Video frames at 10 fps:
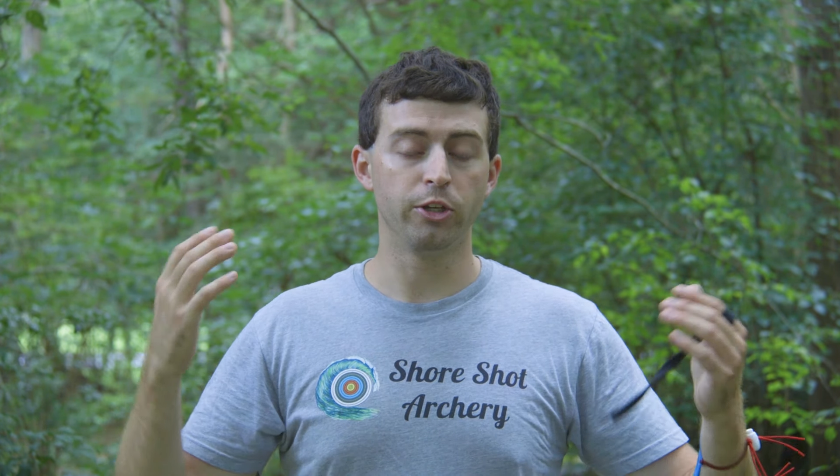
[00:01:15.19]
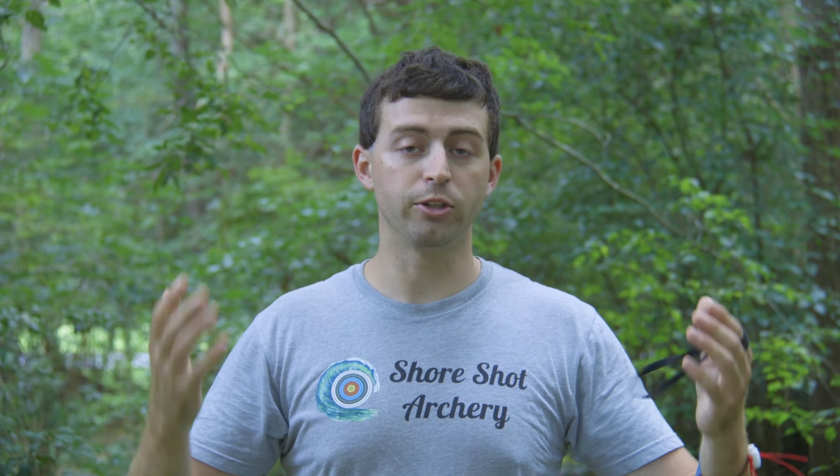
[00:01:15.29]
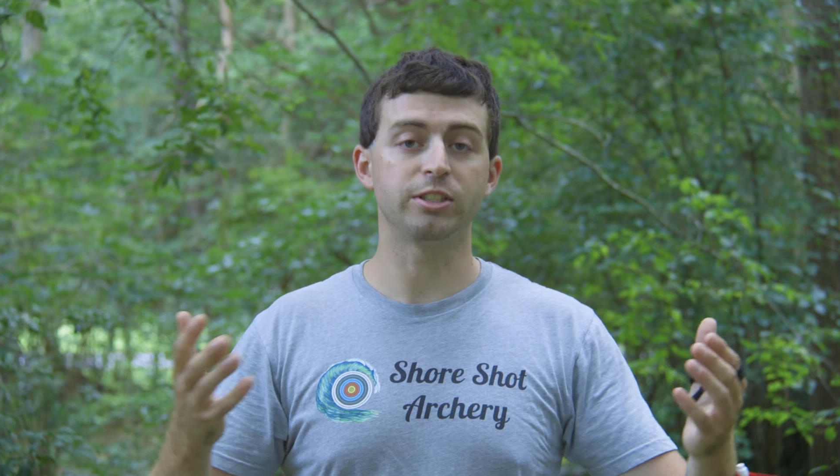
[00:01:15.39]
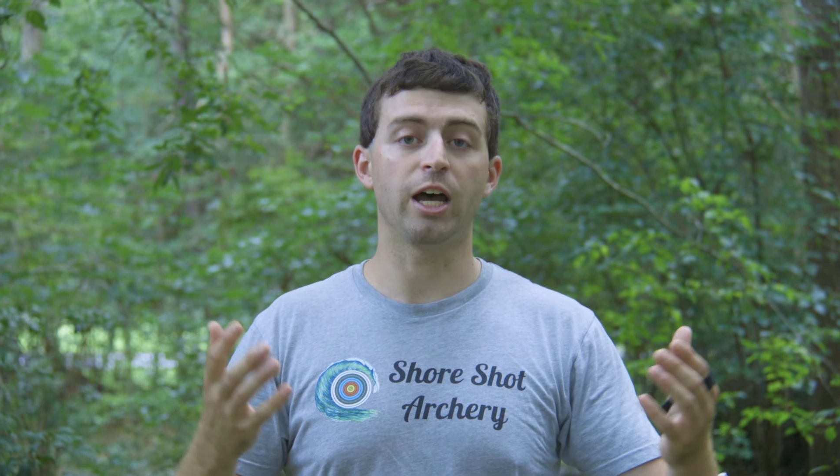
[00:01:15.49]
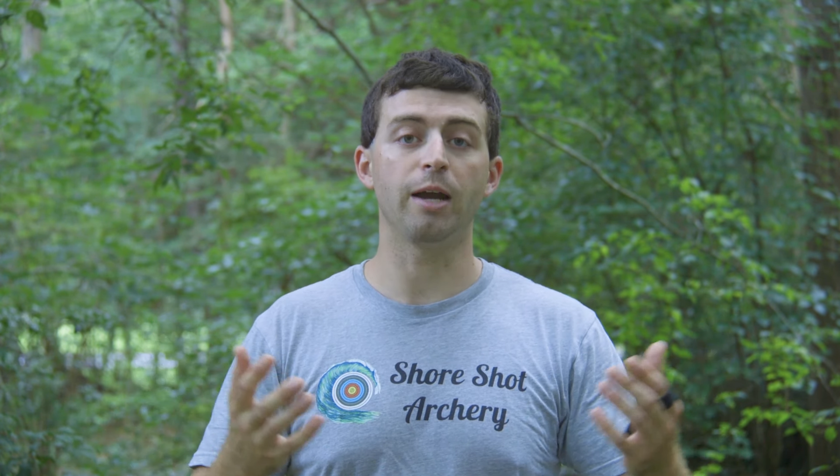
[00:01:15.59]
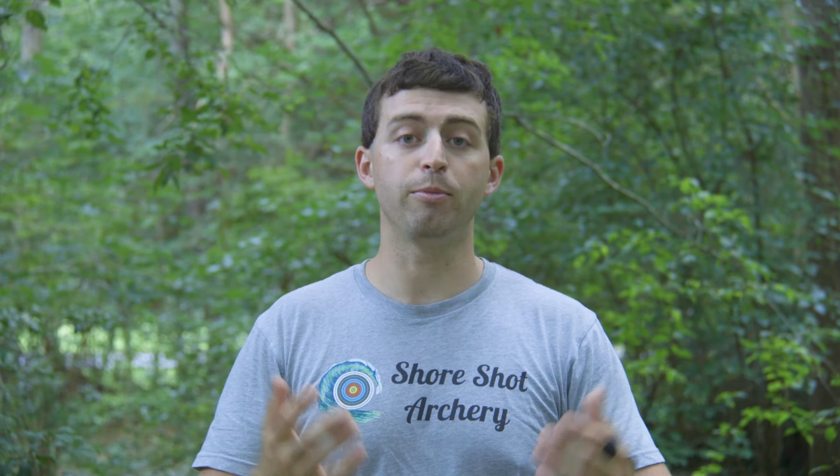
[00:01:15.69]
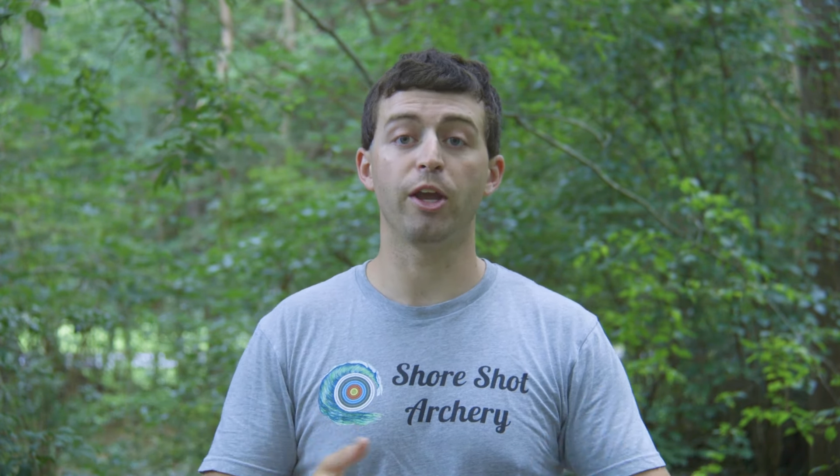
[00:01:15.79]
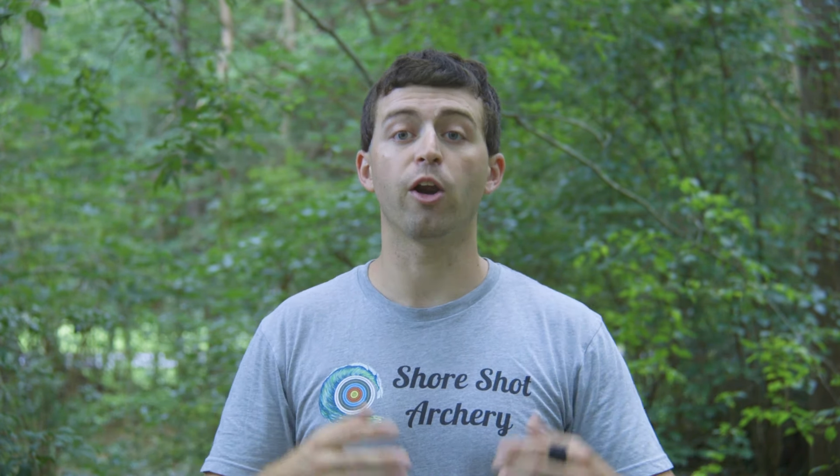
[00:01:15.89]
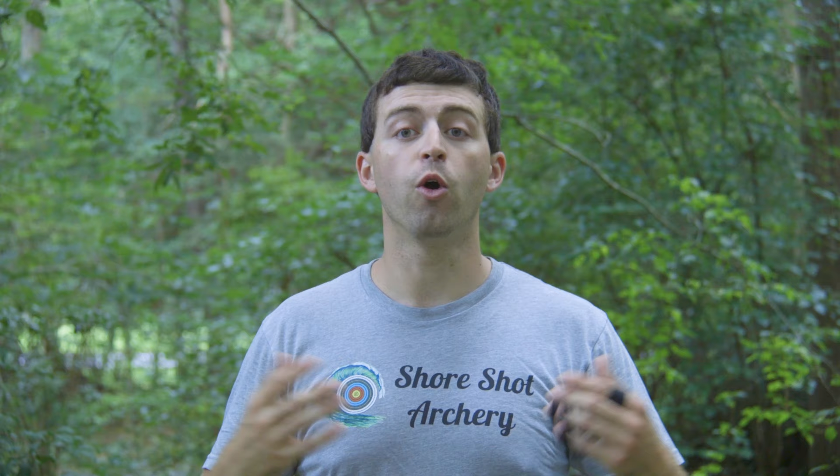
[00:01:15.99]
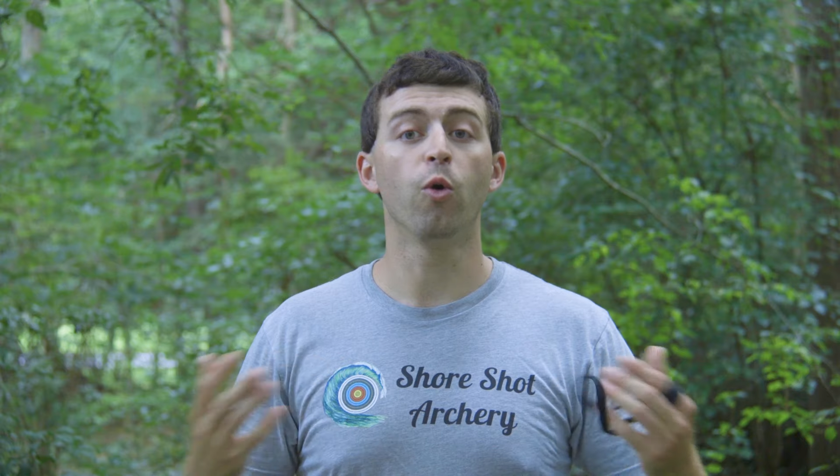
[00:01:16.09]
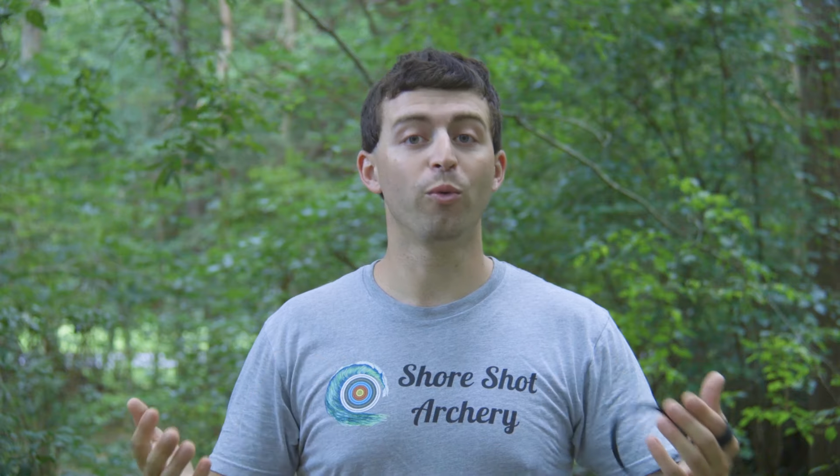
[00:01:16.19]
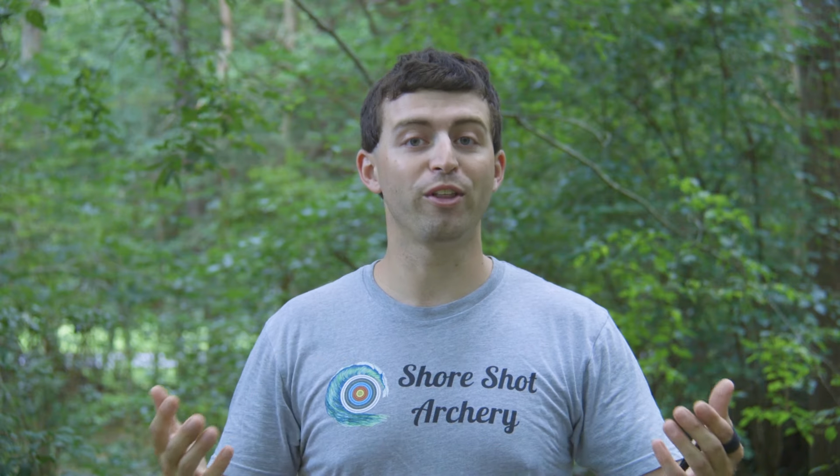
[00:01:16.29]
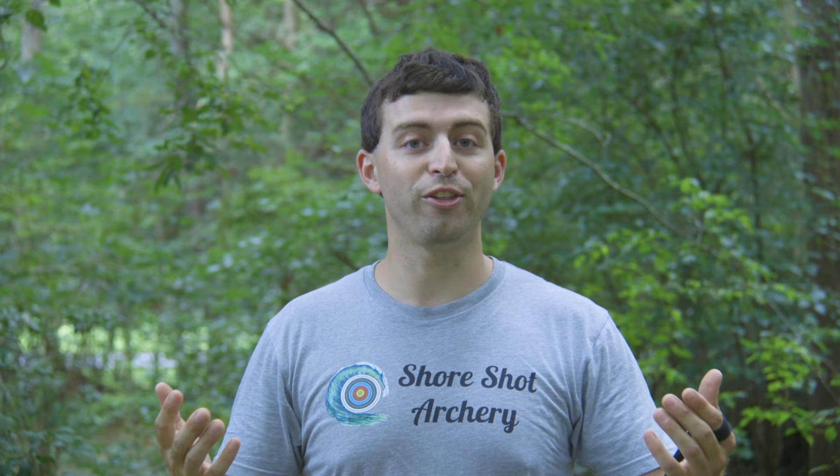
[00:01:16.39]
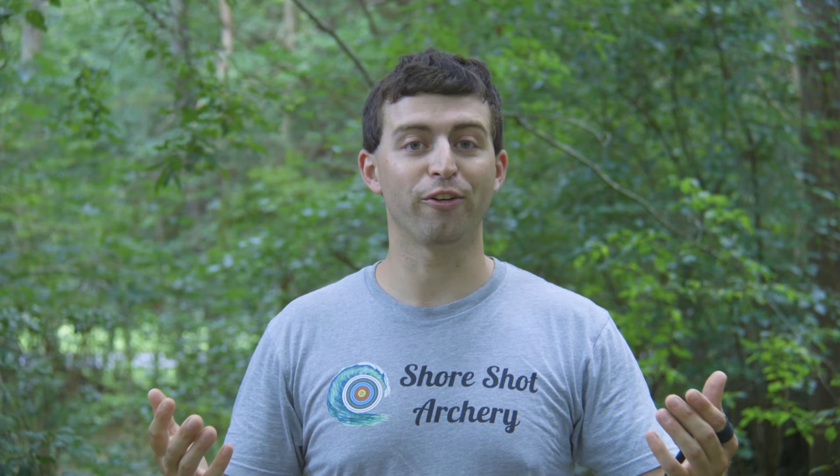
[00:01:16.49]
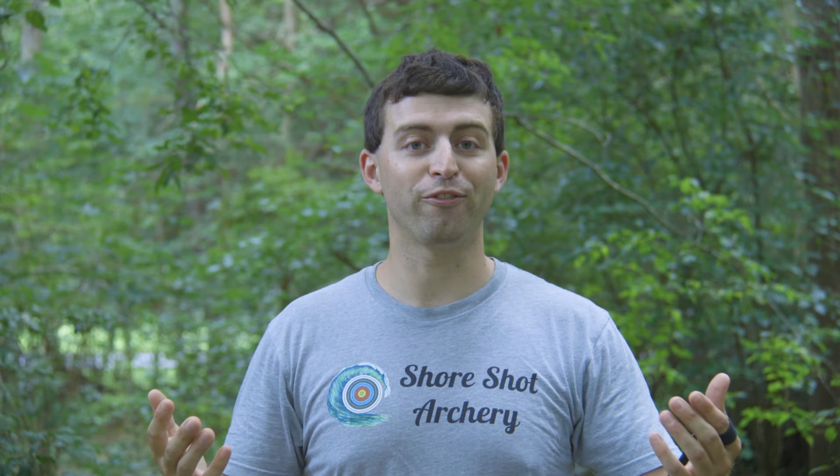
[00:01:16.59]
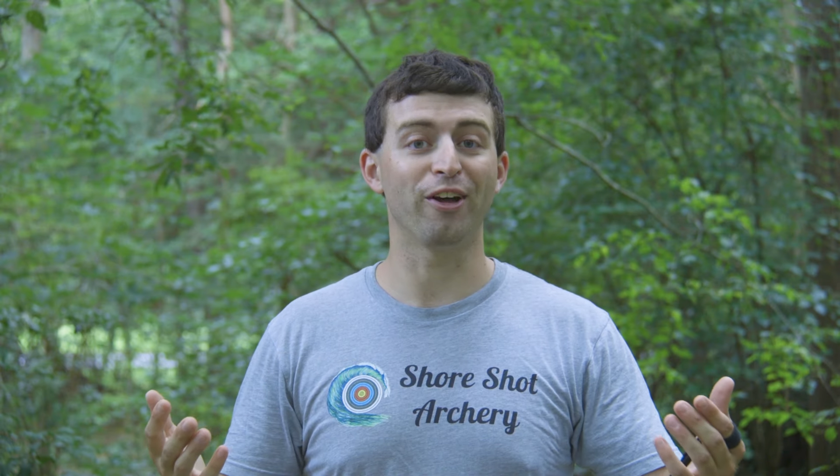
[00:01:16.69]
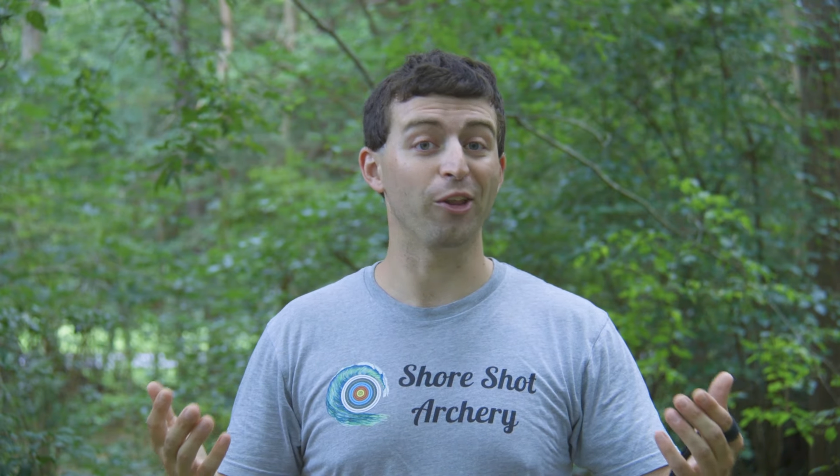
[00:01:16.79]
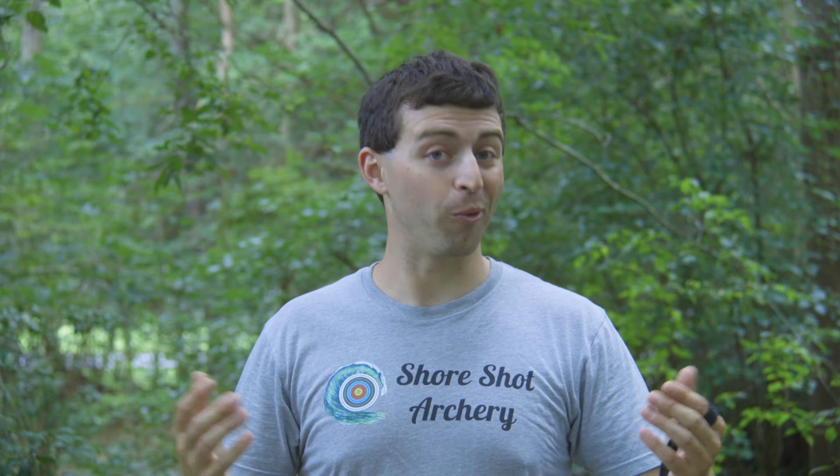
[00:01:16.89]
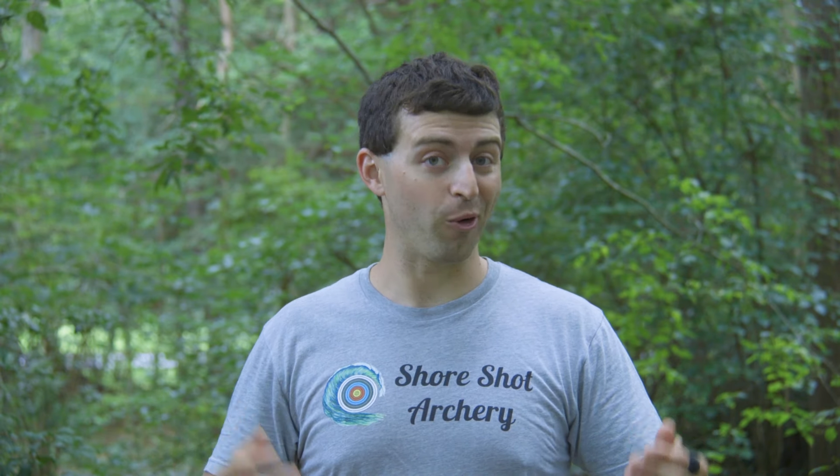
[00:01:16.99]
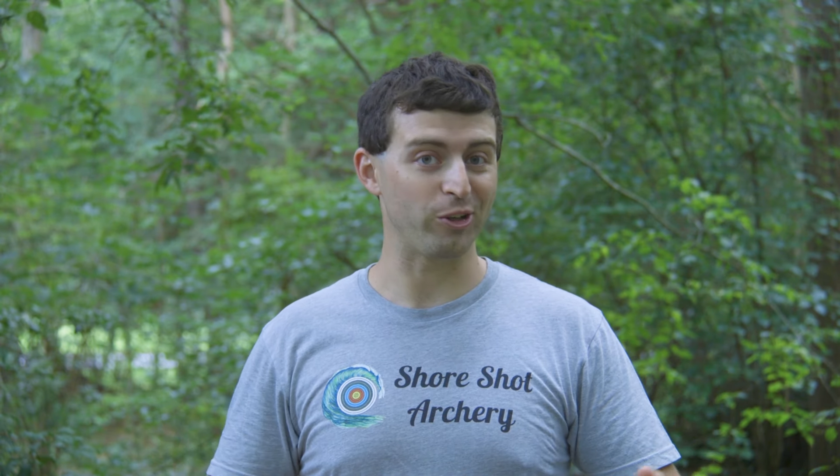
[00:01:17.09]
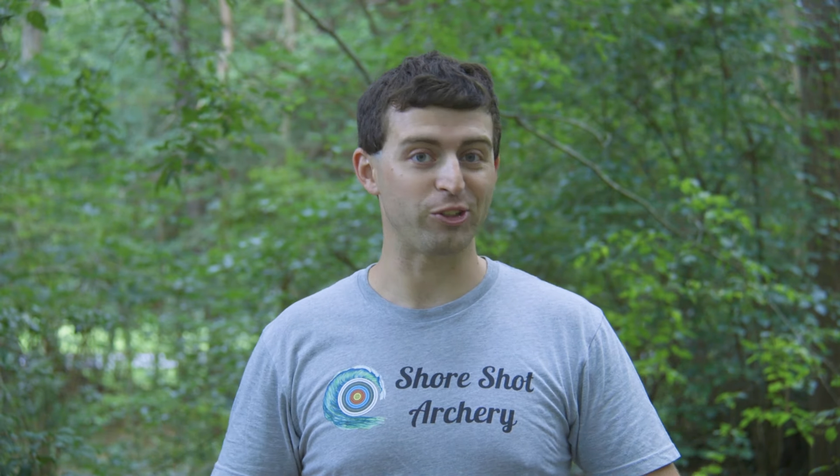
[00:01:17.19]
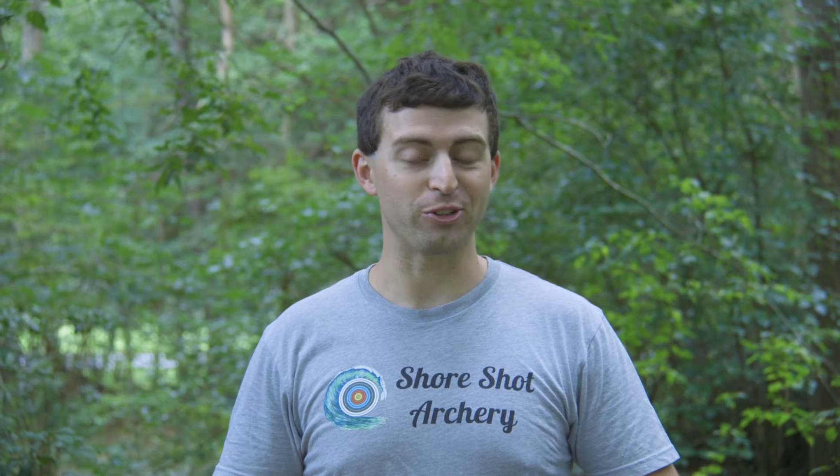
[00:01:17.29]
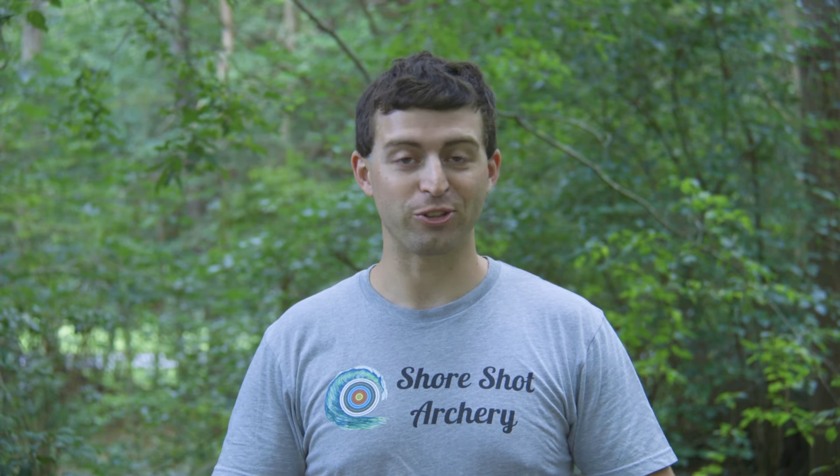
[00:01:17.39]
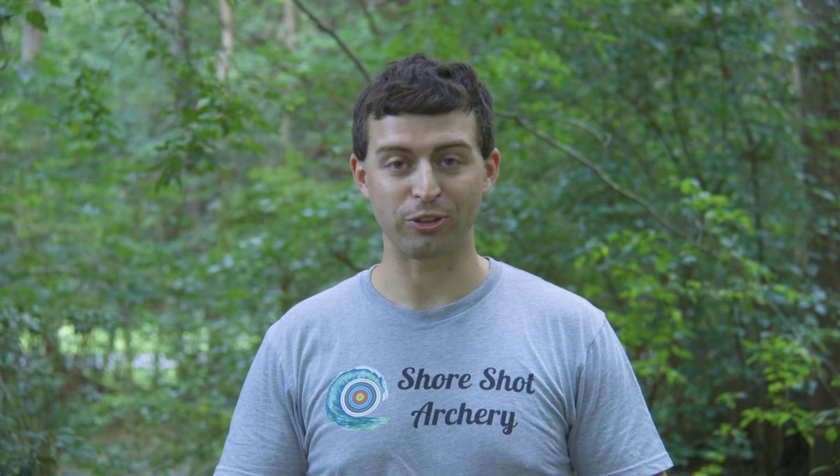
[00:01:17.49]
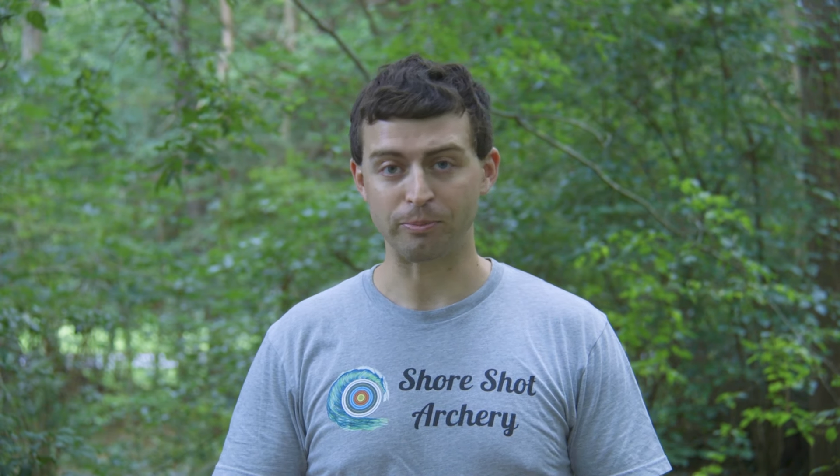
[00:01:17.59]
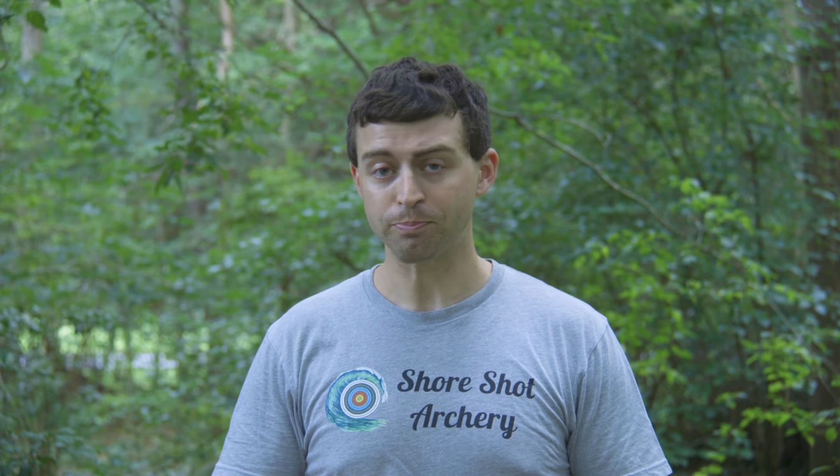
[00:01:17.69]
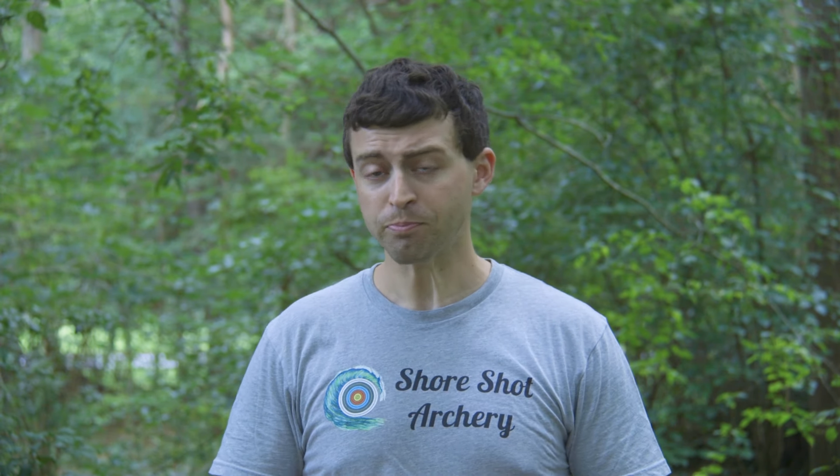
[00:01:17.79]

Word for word: your time there with your fellow archers.